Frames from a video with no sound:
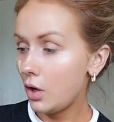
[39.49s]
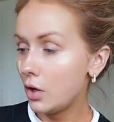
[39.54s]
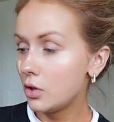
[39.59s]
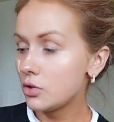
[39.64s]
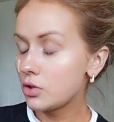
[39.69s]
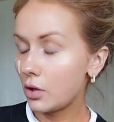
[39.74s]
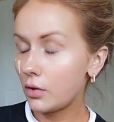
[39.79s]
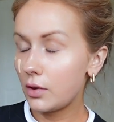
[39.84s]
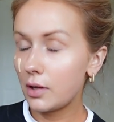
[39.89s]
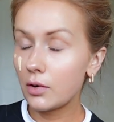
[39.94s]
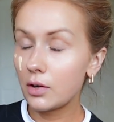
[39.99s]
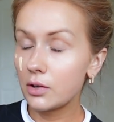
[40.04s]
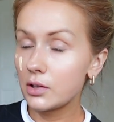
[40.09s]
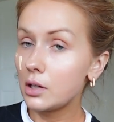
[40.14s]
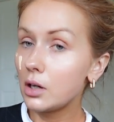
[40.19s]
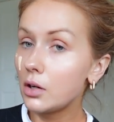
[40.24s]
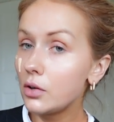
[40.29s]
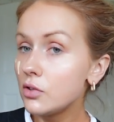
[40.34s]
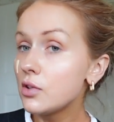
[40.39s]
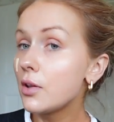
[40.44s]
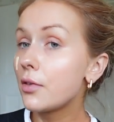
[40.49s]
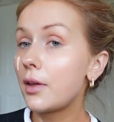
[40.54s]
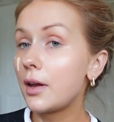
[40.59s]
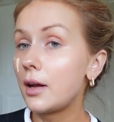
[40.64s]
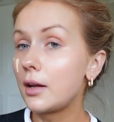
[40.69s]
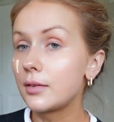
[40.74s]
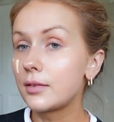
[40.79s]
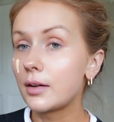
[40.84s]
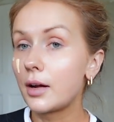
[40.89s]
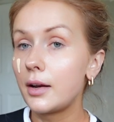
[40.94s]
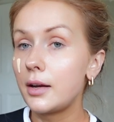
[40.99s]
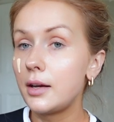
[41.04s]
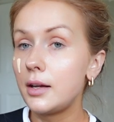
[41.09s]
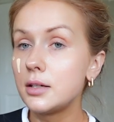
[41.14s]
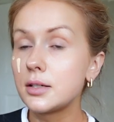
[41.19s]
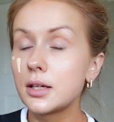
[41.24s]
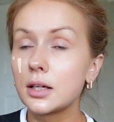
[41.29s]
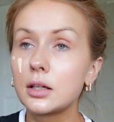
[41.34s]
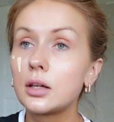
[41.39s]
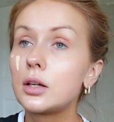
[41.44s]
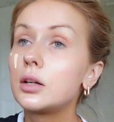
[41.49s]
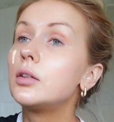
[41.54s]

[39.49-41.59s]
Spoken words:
so there are loads of things that I need to